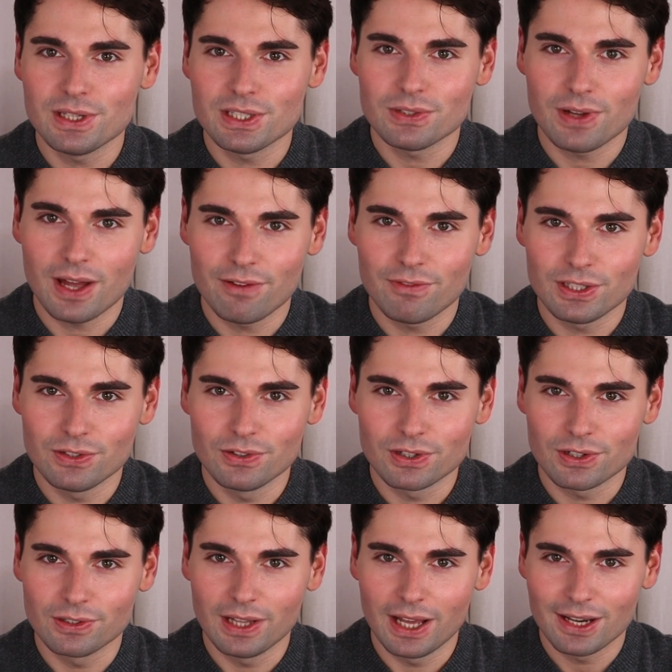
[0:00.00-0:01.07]
piece to have in your
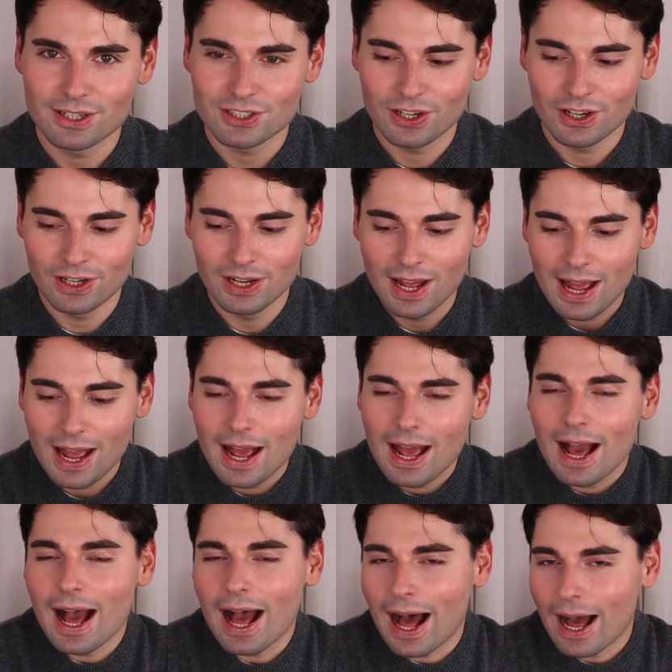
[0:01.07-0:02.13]
collection.
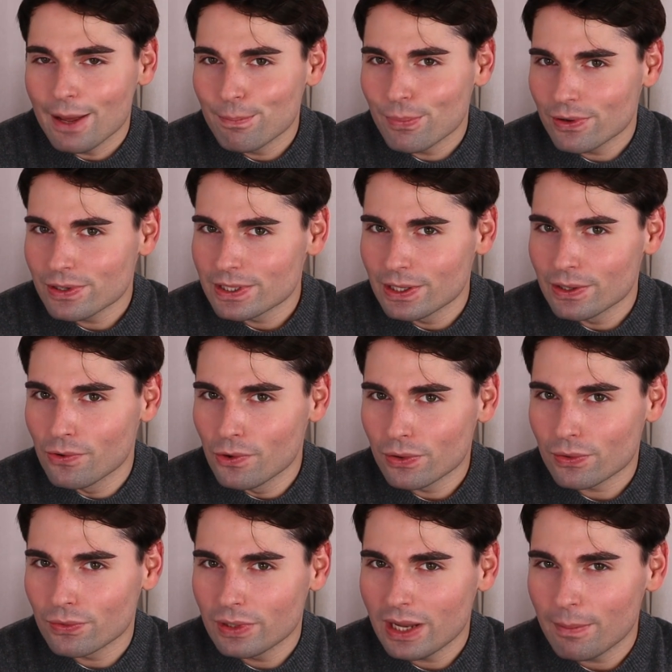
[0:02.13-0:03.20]
I personally go
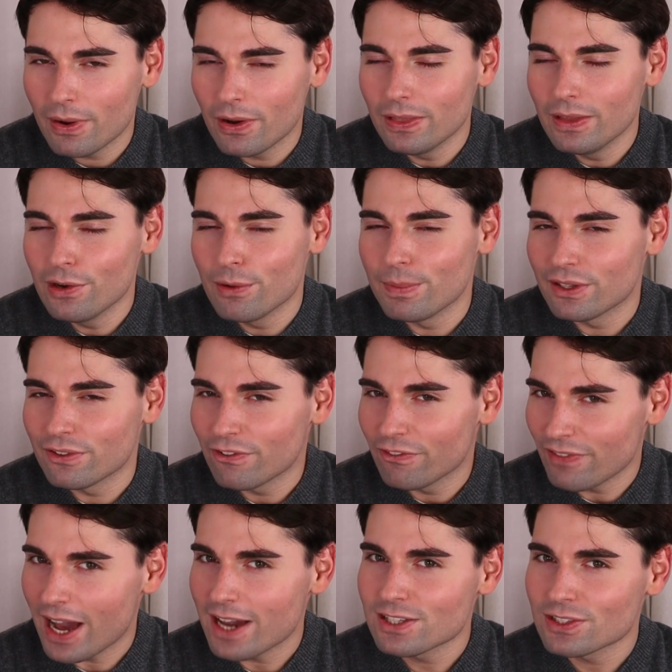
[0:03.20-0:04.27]
through them a little bit
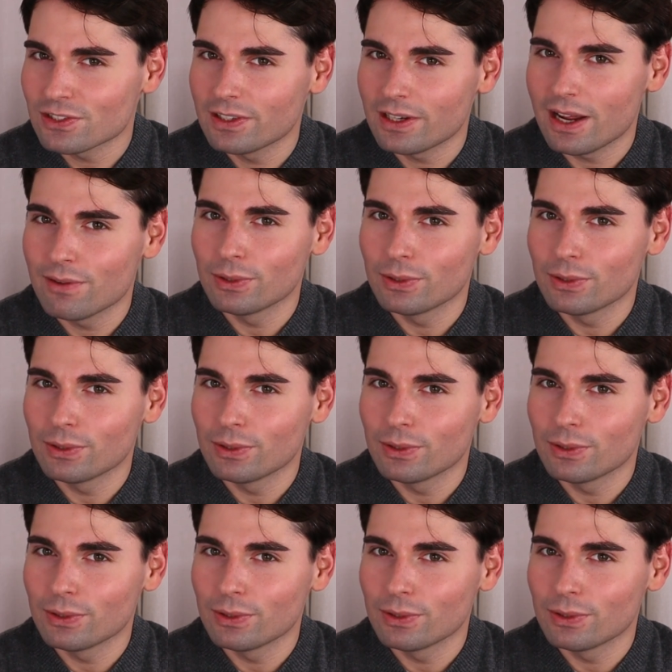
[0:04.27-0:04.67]
faster than I